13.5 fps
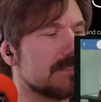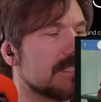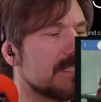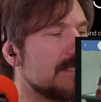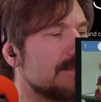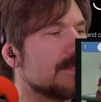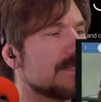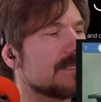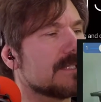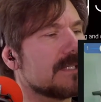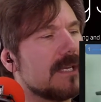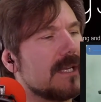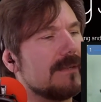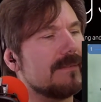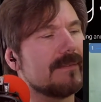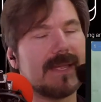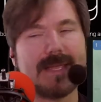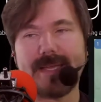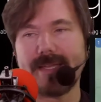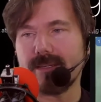to keep it, I've
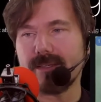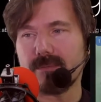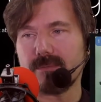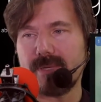added